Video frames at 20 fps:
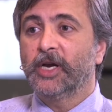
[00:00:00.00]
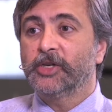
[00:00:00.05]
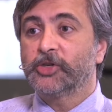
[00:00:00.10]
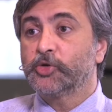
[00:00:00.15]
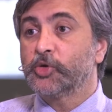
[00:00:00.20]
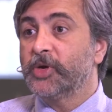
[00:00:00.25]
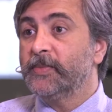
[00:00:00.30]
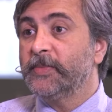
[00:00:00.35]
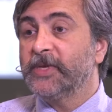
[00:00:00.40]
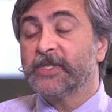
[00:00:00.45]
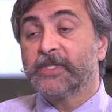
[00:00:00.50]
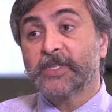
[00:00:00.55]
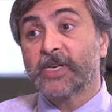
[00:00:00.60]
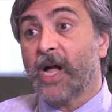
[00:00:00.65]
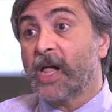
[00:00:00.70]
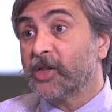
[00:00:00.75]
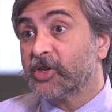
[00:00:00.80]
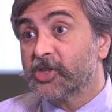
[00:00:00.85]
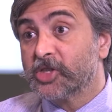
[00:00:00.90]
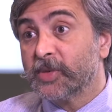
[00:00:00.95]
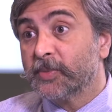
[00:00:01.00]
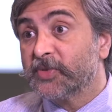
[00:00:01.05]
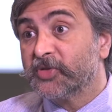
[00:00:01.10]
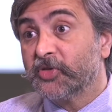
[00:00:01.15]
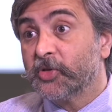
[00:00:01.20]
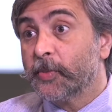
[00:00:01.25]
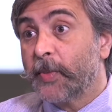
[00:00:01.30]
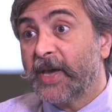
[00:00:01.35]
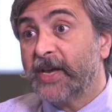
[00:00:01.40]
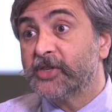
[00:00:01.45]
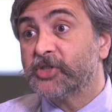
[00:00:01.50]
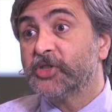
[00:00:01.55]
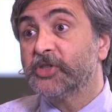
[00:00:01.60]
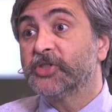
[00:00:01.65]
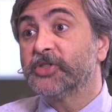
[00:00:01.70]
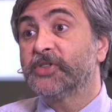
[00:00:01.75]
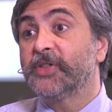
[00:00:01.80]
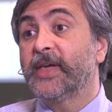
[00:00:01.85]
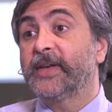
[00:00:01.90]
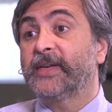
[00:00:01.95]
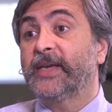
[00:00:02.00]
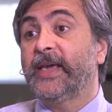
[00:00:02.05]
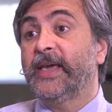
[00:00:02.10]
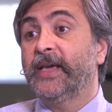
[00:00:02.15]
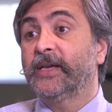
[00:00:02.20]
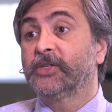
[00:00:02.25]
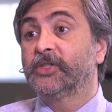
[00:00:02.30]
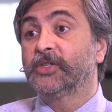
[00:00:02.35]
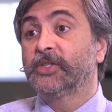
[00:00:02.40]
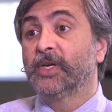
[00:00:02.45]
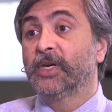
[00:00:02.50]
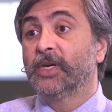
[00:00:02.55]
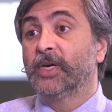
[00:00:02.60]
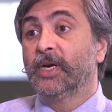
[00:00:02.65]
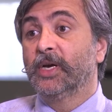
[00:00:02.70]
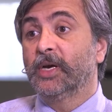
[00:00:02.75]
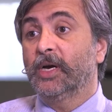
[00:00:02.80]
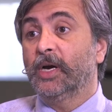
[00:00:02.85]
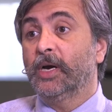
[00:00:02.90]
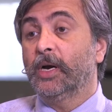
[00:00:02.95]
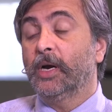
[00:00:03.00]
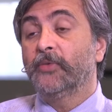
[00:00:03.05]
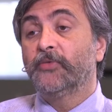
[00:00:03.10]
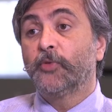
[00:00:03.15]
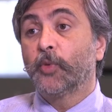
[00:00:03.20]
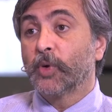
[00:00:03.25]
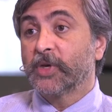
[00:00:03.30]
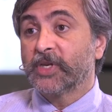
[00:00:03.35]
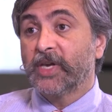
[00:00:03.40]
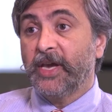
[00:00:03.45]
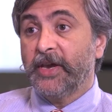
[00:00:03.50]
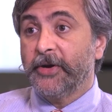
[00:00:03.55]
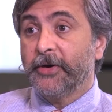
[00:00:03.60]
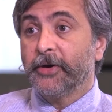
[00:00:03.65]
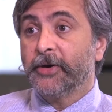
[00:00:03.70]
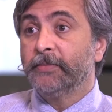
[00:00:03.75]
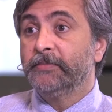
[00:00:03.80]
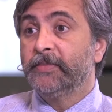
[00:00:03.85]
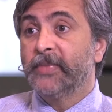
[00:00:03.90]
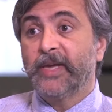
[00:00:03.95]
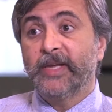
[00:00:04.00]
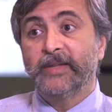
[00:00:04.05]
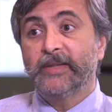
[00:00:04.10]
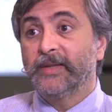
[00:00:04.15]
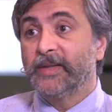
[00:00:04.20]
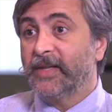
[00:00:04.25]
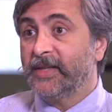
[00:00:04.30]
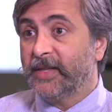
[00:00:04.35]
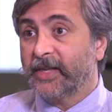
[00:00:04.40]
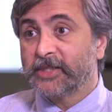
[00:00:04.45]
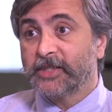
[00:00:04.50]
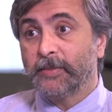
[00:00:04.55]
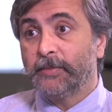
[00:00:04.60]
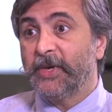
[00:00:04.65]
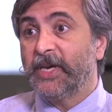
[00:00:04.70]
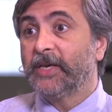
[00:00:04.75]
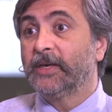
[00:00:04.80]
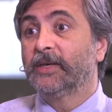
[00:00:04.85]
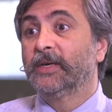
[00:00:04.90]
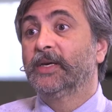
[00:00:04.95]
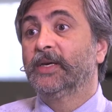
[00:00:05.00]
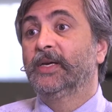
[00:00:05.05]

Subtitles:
treatment, scholarships for patients that can't afford care, and that's a big